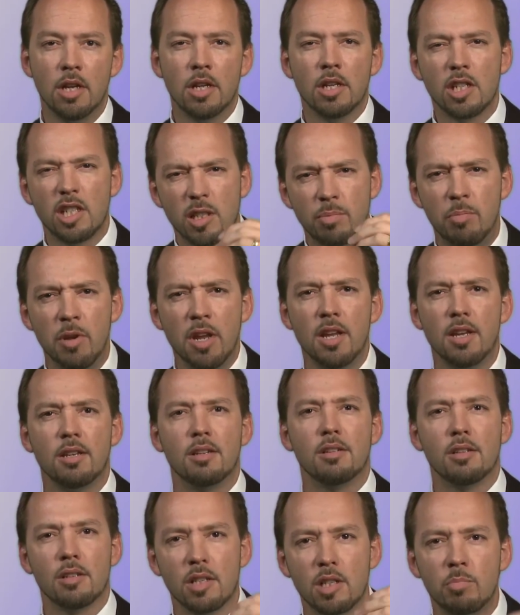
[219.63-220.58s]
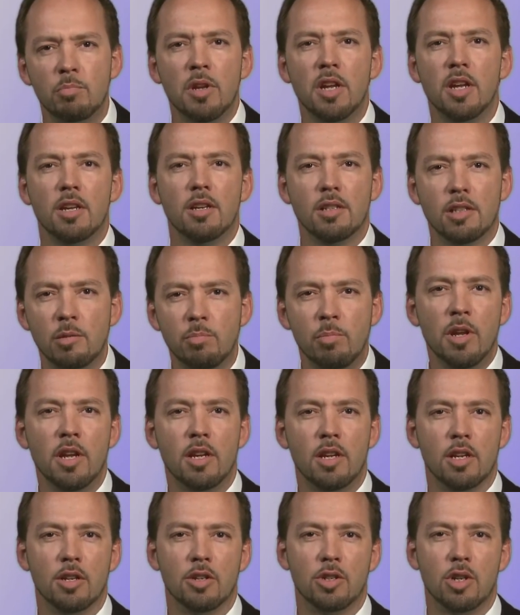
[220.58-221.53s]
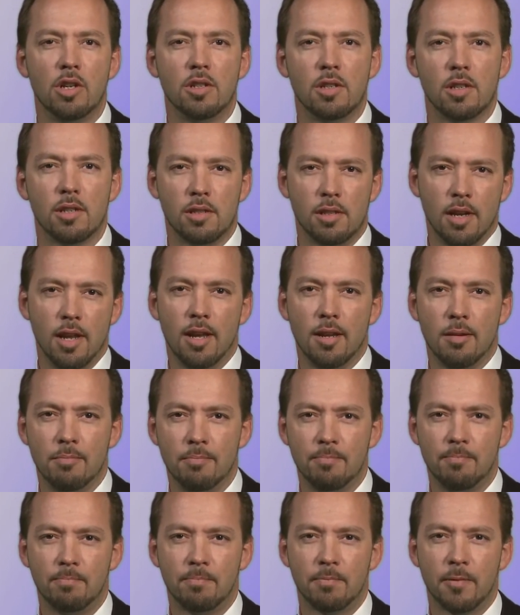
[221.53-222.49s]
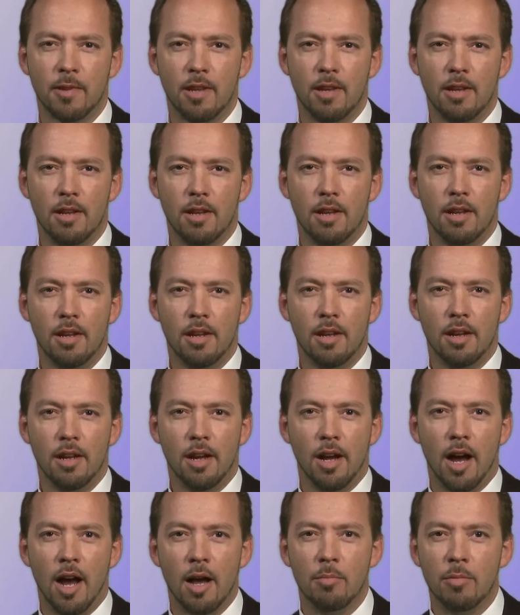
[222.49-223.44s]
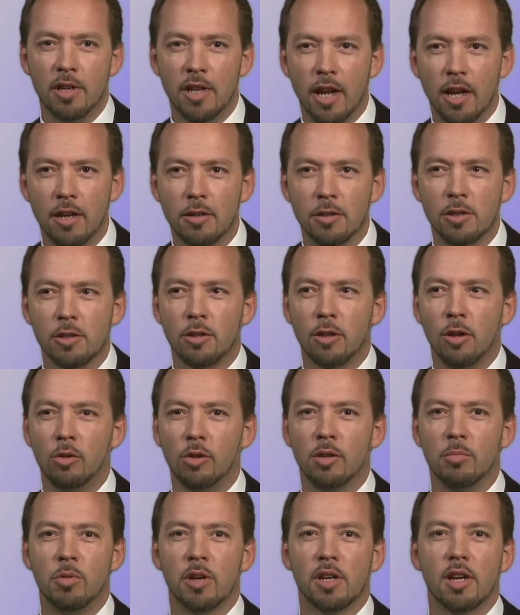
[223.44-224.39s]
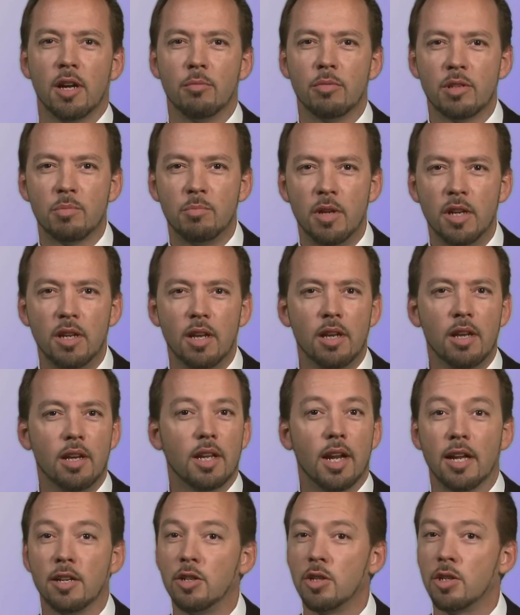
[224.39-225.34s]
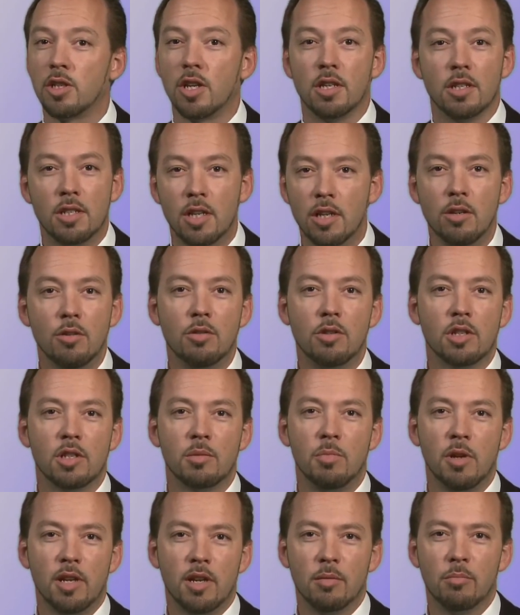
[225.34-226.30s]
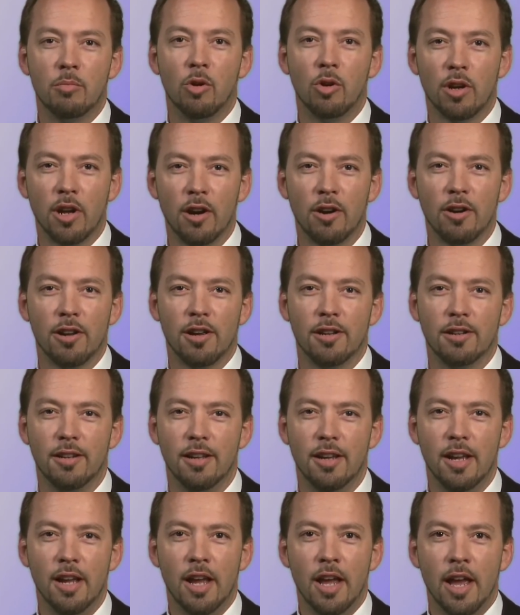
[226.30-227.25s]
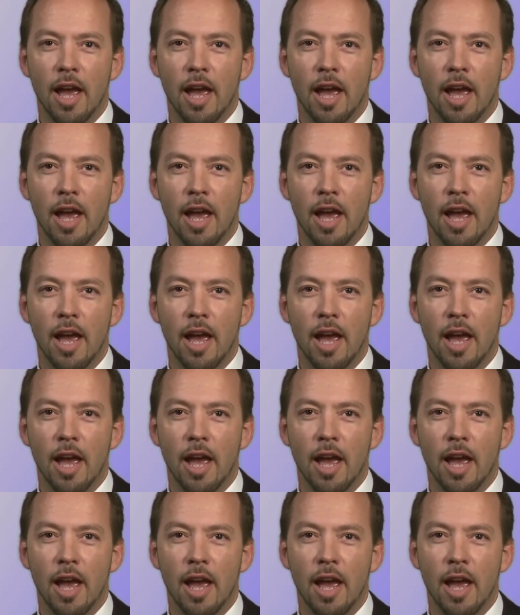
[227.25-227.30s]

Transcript: Speak, speak, speak in Jesus' name. I began to slowly pick up speaking and I just continued to speak in Bulgarian.